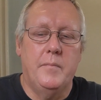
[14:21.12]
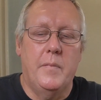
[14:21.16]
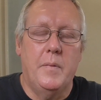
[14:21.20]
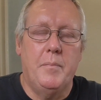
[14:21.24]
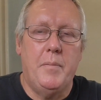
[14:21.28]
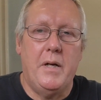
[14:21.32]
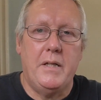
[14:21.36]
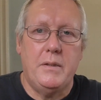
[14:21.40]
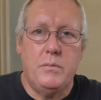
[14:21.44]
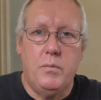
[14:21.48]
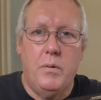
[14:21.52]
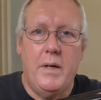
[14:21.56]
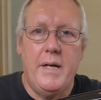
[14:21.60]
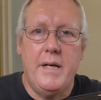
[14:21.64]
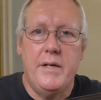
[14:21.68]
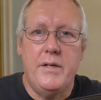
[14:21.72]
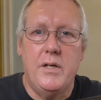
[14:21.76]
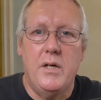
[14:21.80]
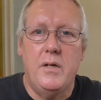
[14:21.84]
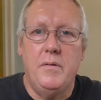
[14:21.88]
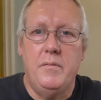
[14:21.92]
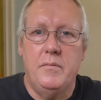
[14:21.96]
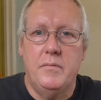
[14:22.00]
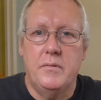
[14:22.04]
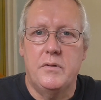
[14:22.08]
Best way
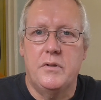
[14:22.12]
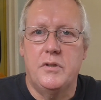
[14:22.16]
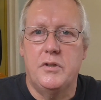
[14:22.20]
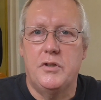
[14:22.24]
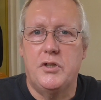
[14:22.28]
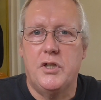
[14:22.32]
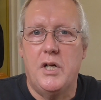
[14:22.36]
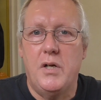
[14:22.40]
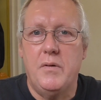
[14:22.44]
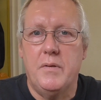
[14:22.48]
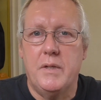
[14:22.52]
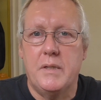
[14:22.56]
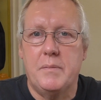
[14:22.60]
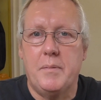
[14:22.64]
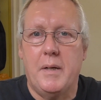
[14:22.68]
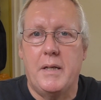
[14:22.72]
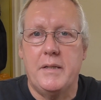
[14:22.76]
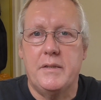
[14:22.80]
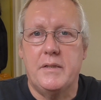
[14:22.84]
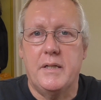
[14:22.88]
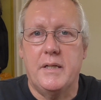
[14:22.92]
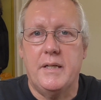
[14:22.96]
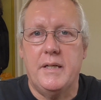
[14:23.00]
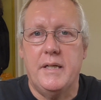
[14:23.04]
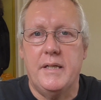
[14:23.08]
to shoot this
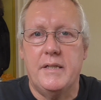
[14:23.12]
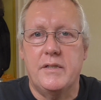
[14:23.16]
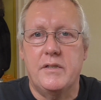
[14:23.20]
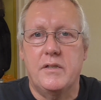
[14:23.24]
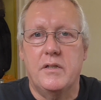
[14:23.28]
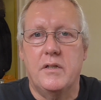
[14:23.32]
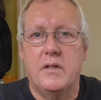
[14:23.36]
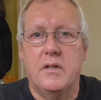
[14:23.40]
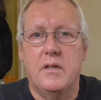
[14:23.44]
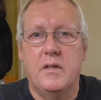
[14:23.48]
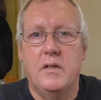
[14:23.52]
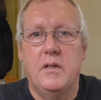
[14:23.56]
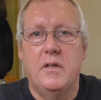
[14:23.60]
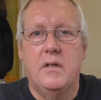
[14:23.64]
basically is to